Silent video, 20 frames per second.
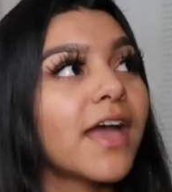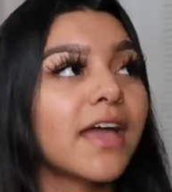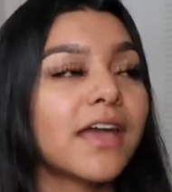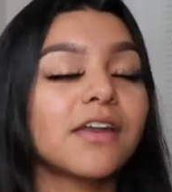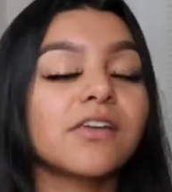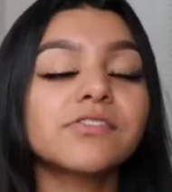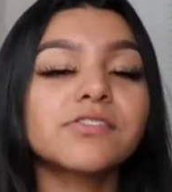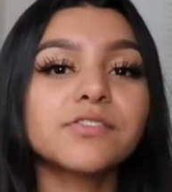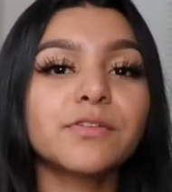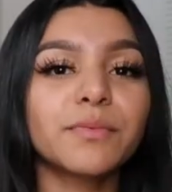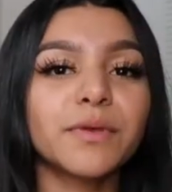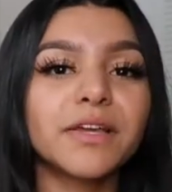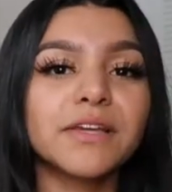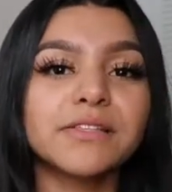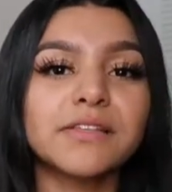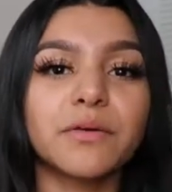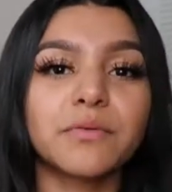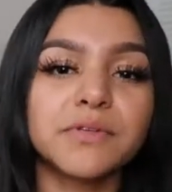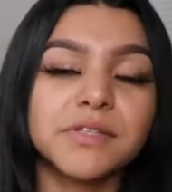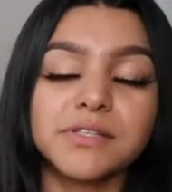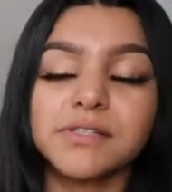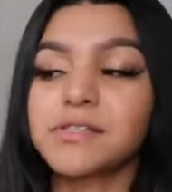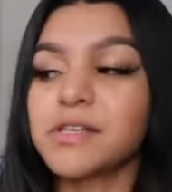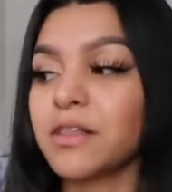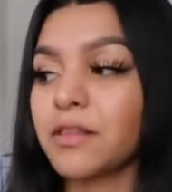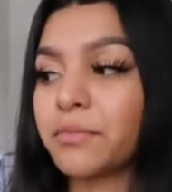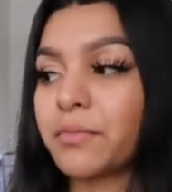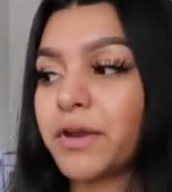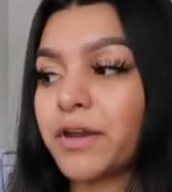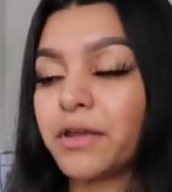And also because I wasn't
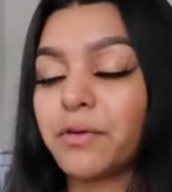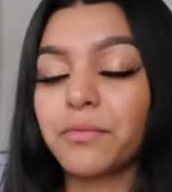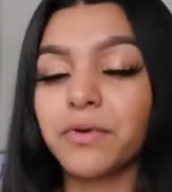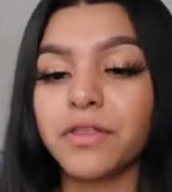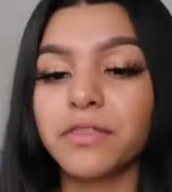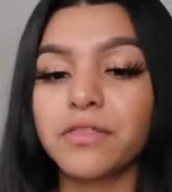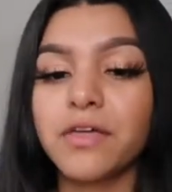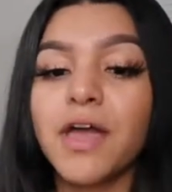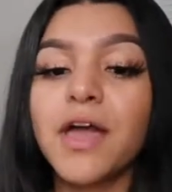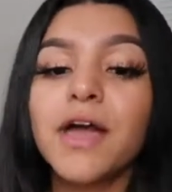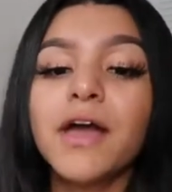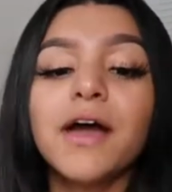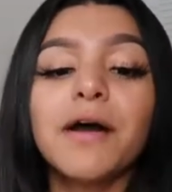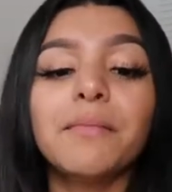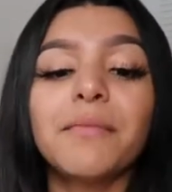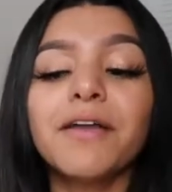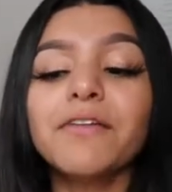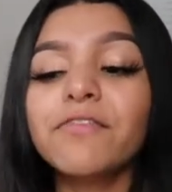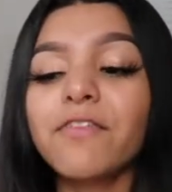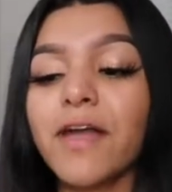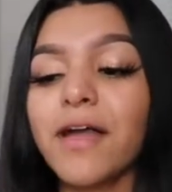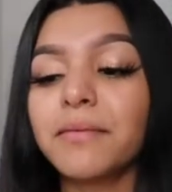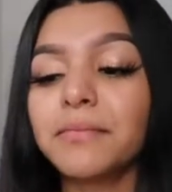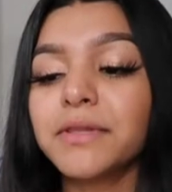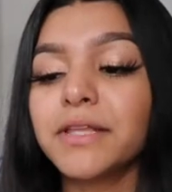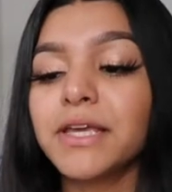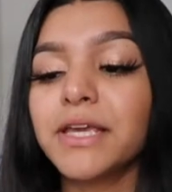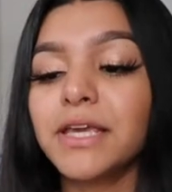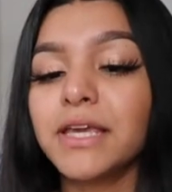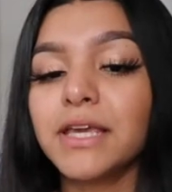celebrating with my
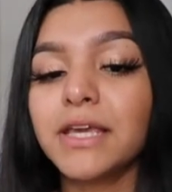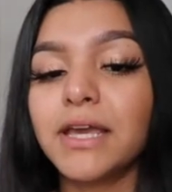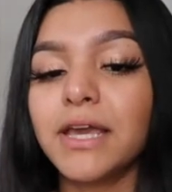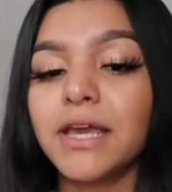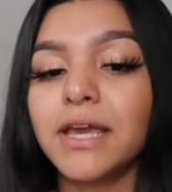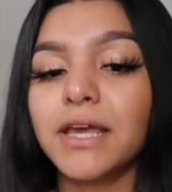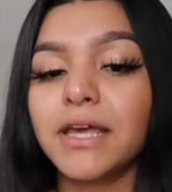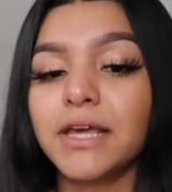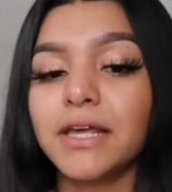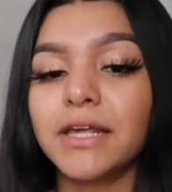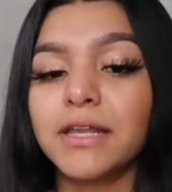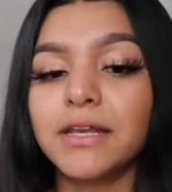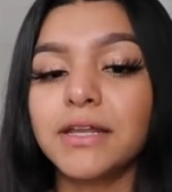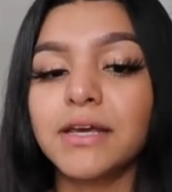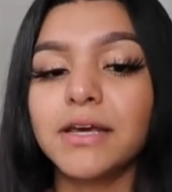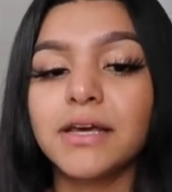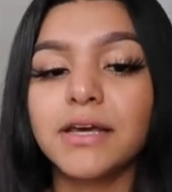family and